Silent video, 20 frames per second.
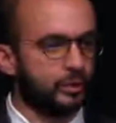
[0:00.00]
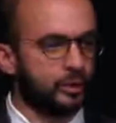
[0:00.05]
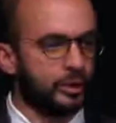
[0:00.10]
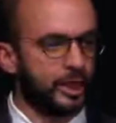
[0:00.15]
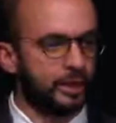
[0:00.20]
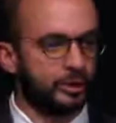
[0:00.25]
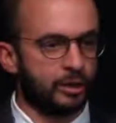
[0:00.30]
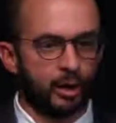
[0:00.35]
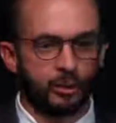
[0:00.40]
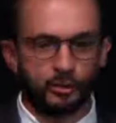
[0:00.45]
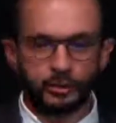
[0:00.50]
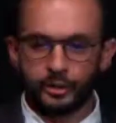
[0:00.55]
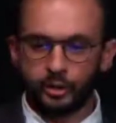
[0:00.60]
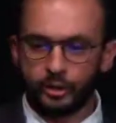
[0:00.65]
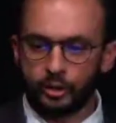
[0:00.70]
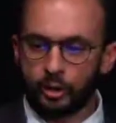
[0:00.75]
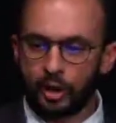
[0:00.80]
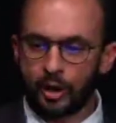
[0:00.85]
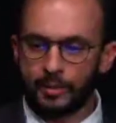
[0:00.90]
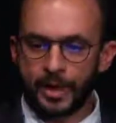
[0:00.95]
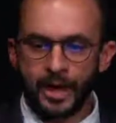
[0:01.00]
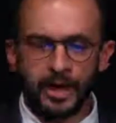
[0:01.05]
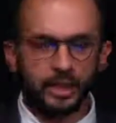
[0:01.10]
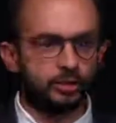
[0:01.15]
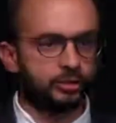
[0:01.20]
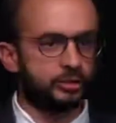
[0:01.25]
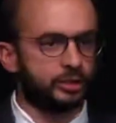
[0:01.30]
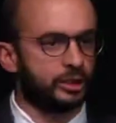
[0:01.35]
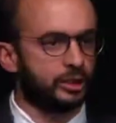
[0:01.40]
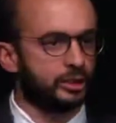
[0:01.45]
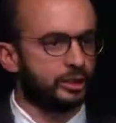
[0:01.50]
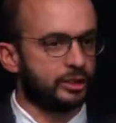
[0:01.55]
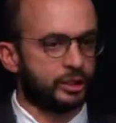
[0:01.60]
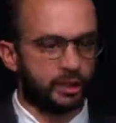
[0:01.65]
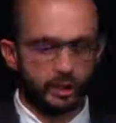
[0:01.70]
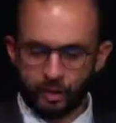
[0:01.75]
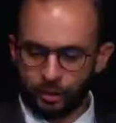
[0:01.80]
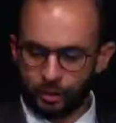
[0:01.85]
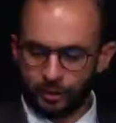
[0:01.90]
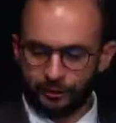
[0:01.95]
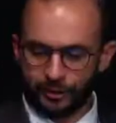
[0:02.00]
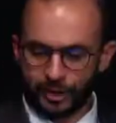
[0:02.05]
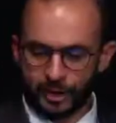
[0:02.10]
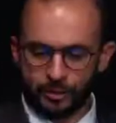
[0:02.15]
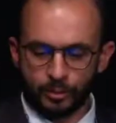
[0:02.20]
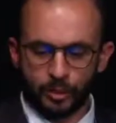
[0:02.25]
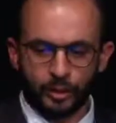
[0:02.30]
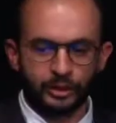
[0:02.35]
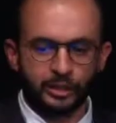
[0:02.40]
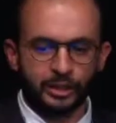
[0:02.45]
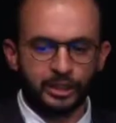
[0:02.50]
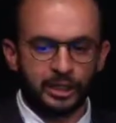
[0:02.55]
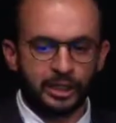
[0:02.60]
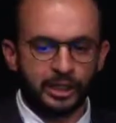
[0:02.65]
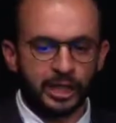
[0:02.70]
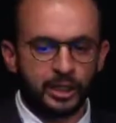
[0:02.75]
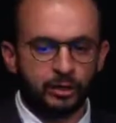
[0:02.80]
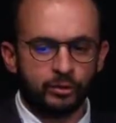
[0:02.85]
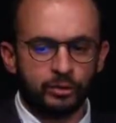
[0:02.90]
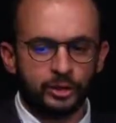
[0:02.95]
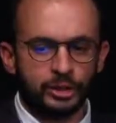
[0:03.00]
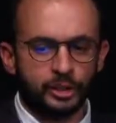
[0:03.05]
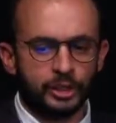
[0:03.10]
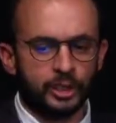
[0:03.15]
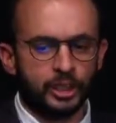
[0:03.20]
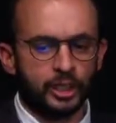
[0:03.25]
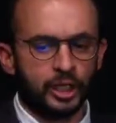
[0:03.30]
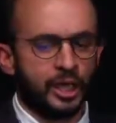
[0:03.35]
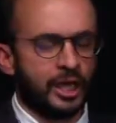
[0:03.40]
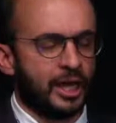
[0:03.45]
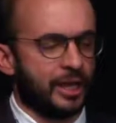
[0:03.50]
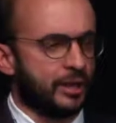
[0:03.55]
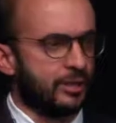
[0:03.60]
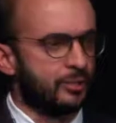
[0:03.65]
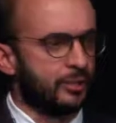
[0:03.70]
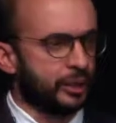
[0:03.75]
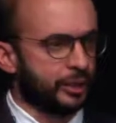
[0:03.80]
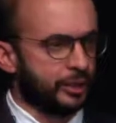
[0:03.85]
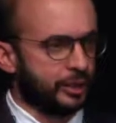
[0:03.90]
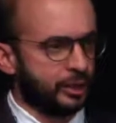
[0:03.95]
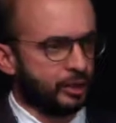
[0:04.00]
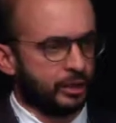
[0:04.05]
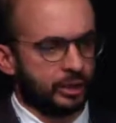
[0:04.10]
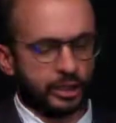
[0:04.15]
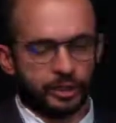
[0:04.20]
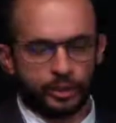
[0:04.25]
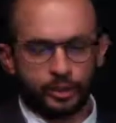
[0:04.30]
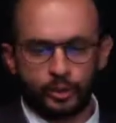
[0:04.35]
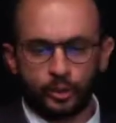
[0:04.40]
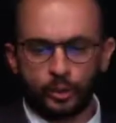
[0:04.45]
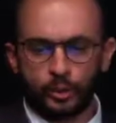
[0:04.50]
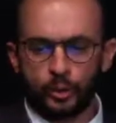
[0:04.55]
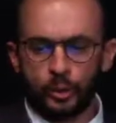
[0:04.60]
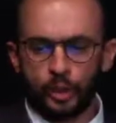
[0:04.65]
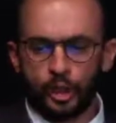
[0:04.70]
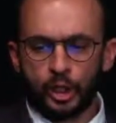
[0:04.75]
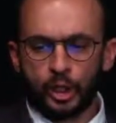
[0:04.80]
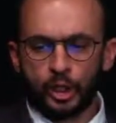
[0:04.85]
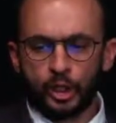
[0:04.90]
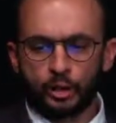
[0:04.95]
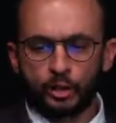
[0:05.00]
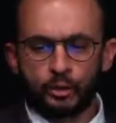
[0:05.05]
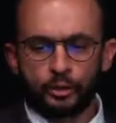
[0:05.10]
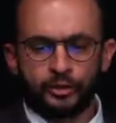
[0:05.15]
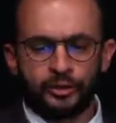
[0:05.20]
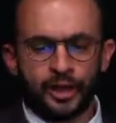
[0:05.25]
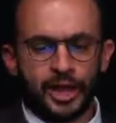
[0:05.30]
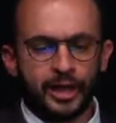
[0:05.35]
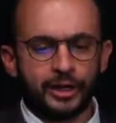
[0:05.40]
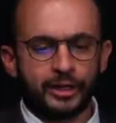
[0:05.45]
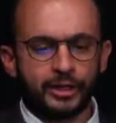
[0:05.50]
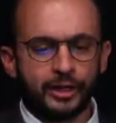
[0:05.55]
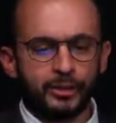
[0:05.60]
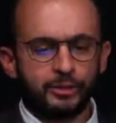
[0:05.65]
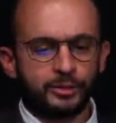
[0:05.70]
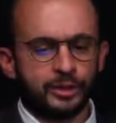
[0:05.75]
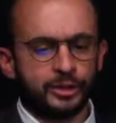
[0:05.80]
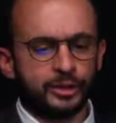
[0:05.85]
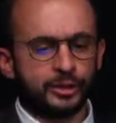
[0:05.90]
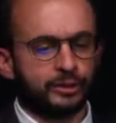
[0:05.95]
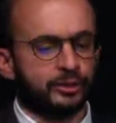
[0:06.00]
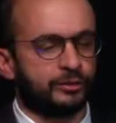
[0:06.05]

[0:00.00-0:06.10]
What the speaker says: We adopt the UML, which is the Unified Modeling Language, and in particular two diagrams.